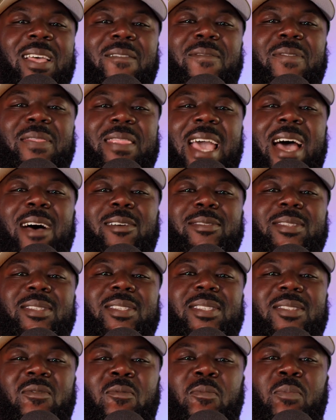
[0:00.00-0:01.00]
left
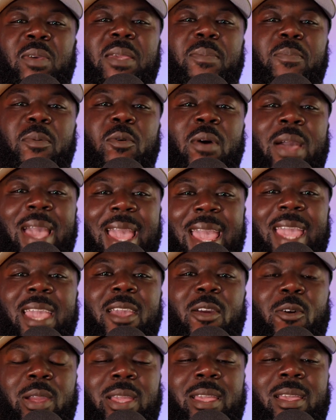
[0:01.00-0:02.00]
thousands of people
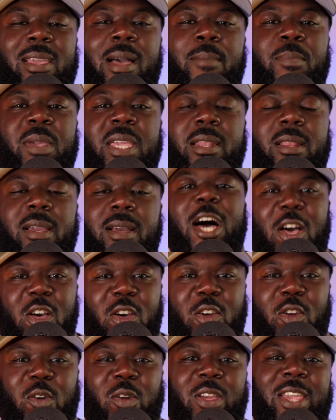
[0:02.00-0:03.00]
hangry. I mean,
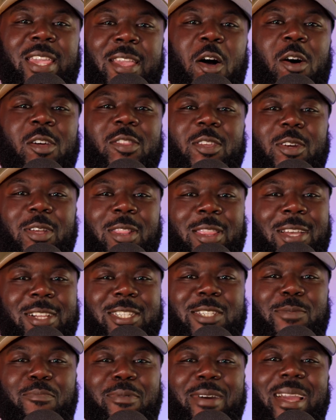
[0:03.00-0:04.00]
hungry on their
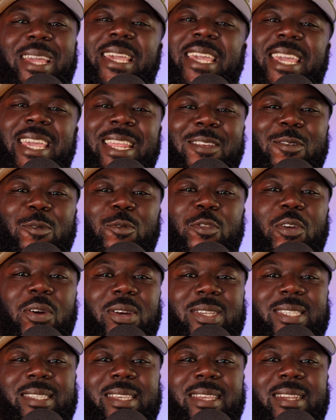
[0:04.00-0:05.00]
lunch break in New
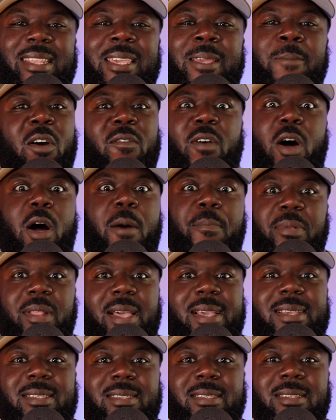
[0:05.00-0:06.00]
York City, of all
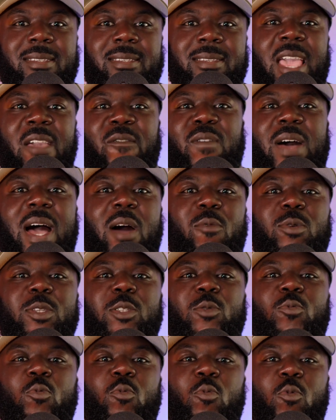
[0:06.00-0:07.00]
places. If I
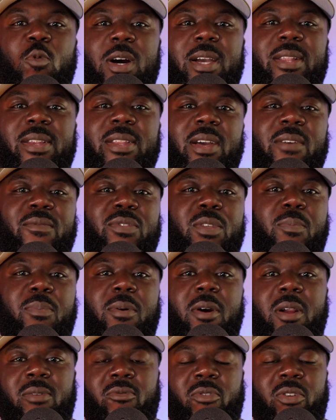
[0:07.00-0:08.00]
was one of the
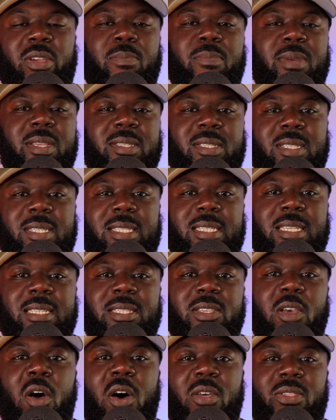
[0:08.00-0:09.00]
partnering
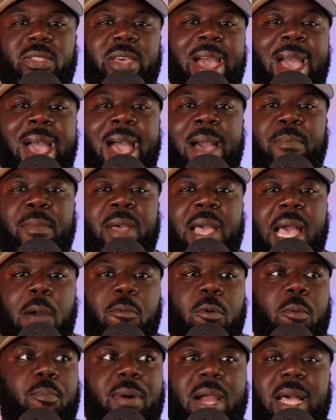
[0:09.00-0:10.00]
businesses on the app, I
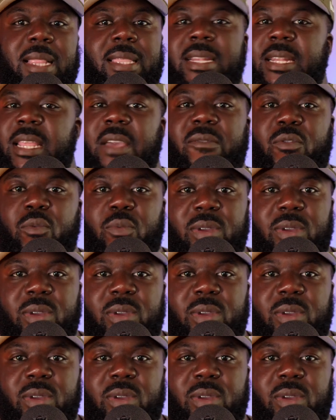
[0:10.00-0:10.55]
will probably never